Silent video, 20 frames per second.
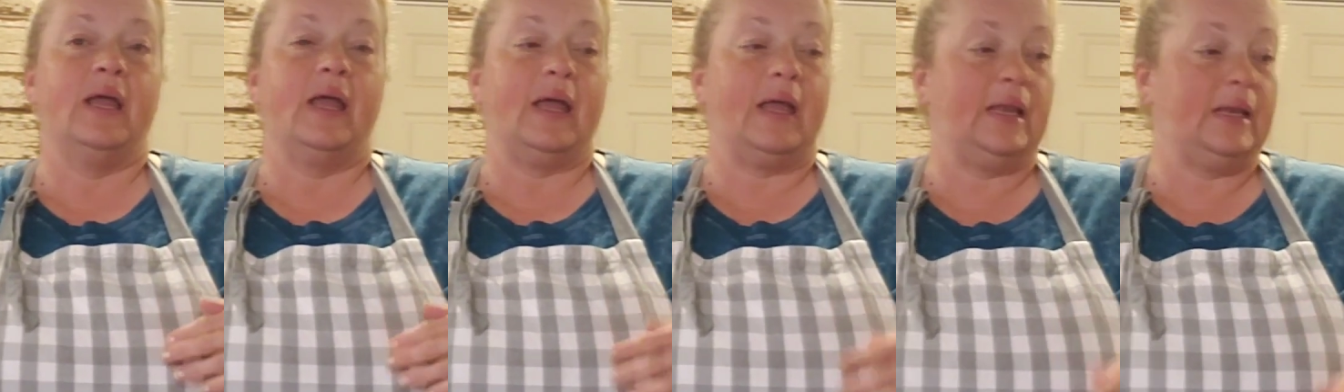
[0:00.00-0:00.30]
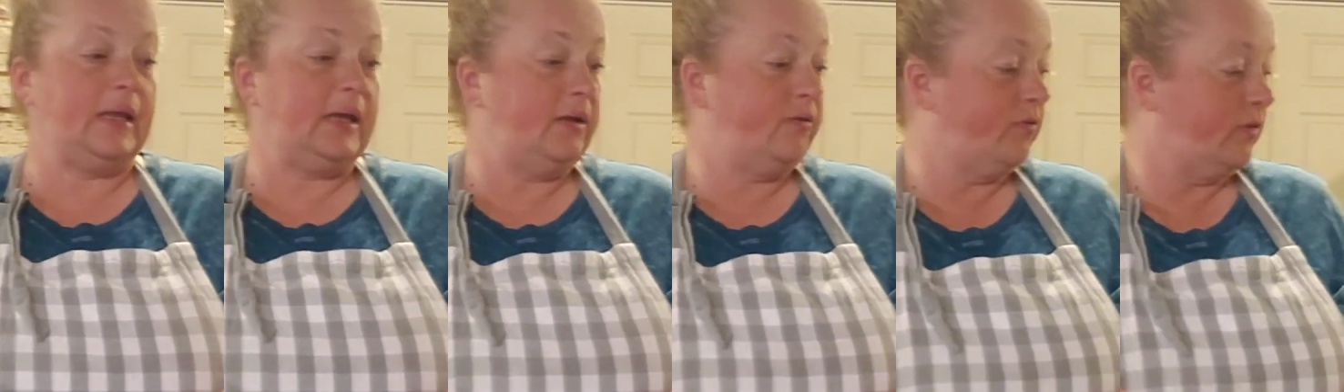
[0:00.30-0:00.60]
And
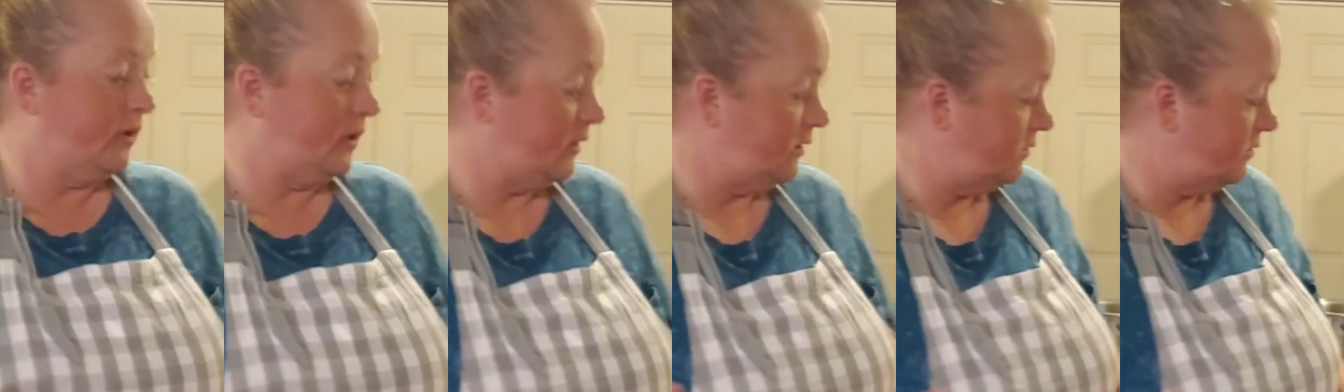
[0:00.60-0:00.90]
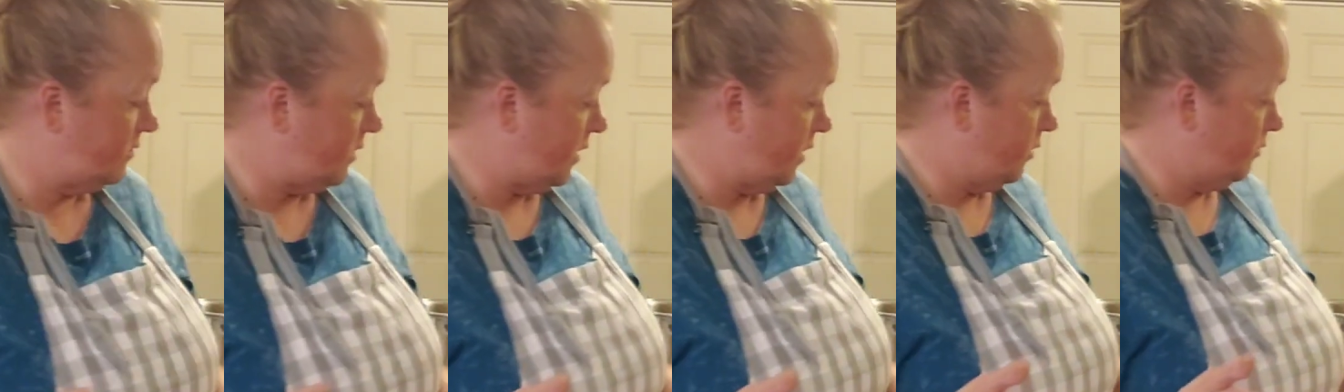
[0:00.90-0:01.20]

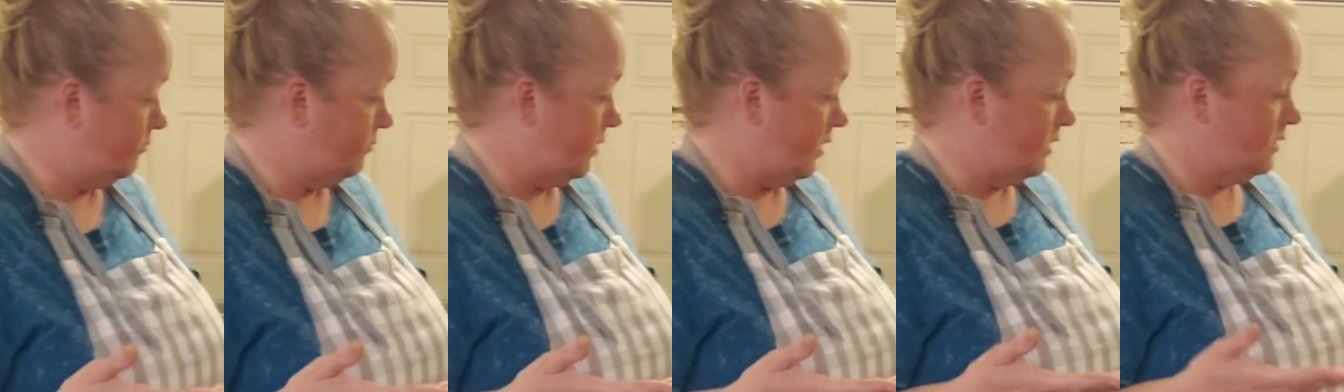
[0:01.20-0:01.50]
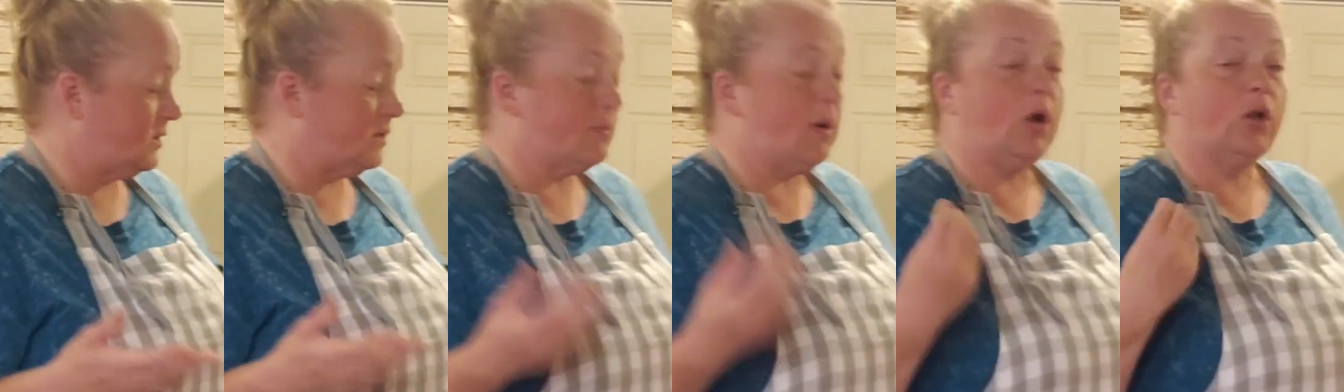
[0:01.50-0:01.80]
even
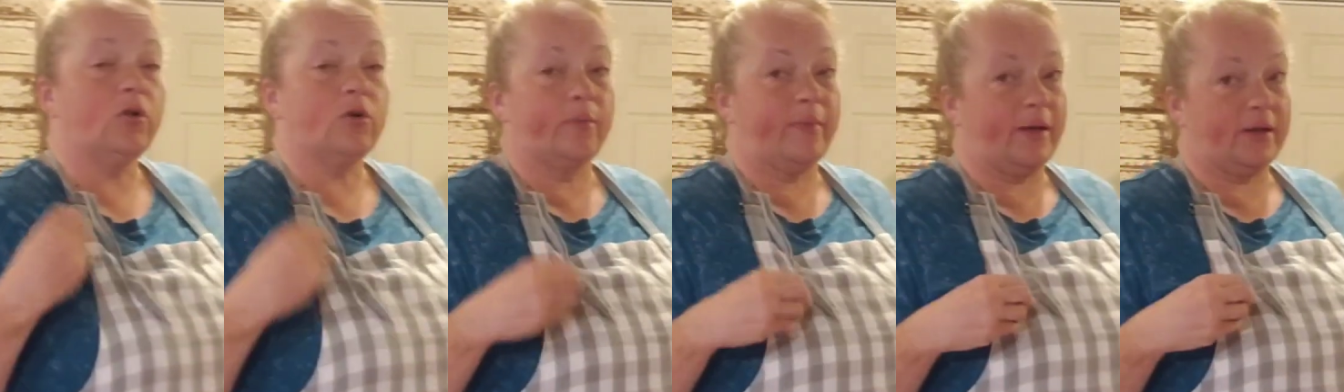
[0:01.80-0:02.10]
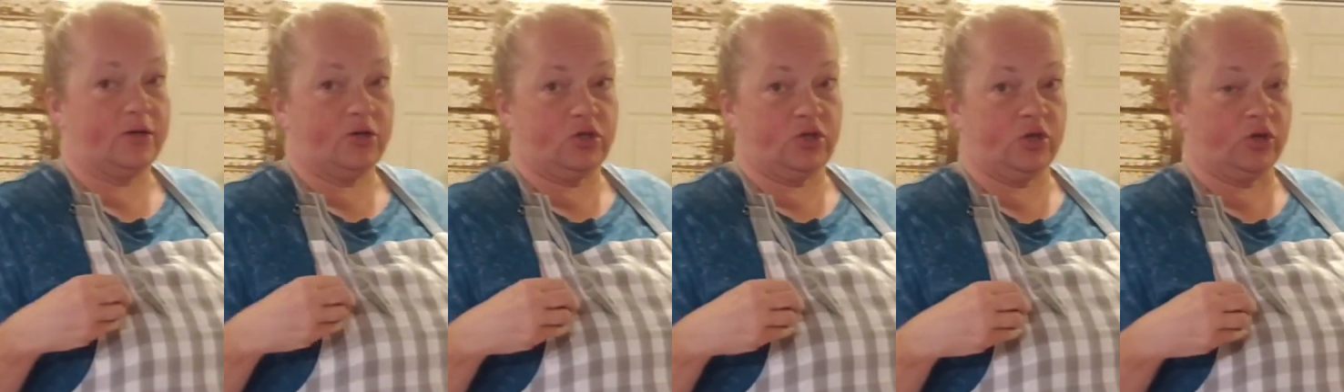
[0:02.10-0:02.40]
a smaller
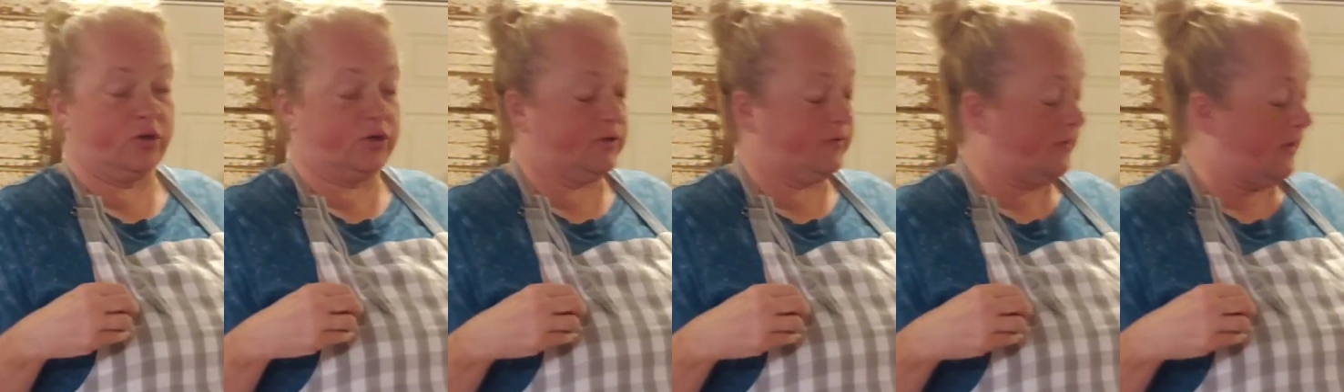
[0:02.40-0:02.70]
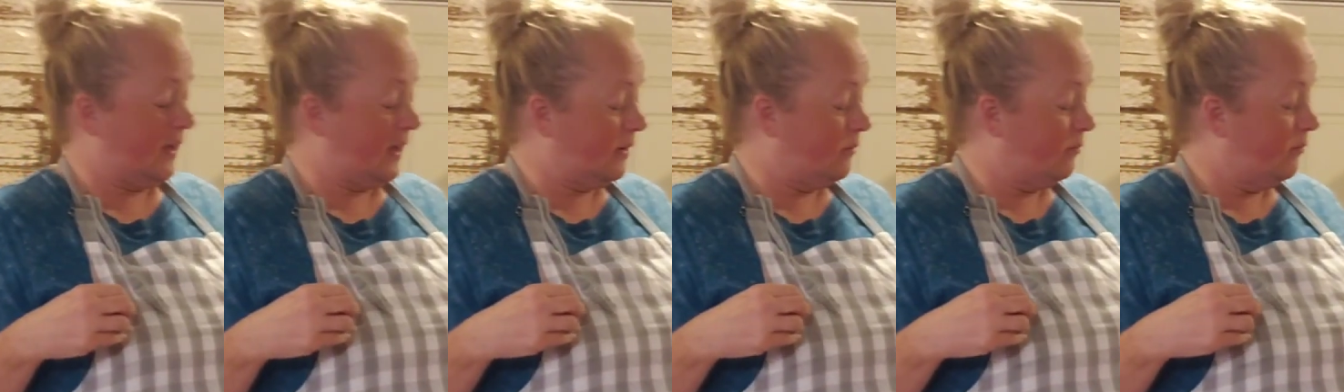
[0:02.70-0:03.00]
amount of sugar is
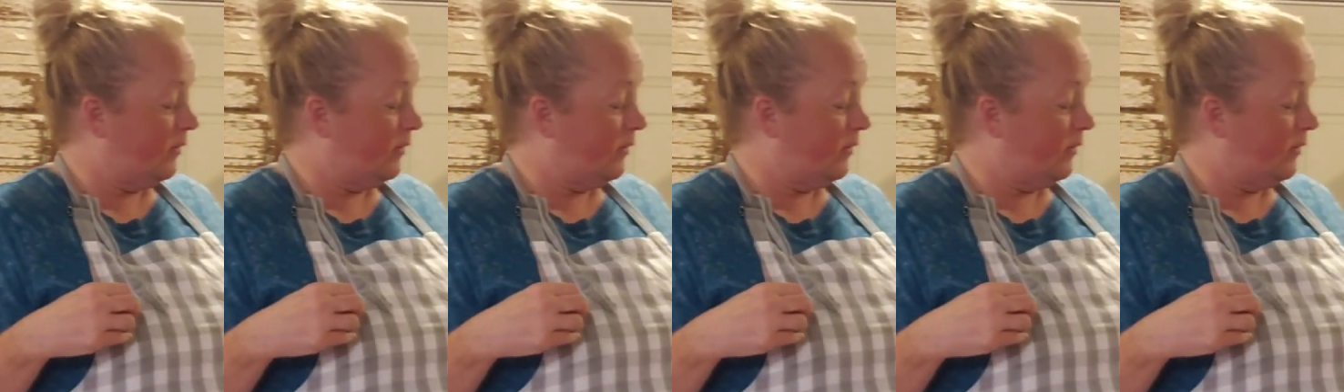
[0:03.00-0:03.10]
fine.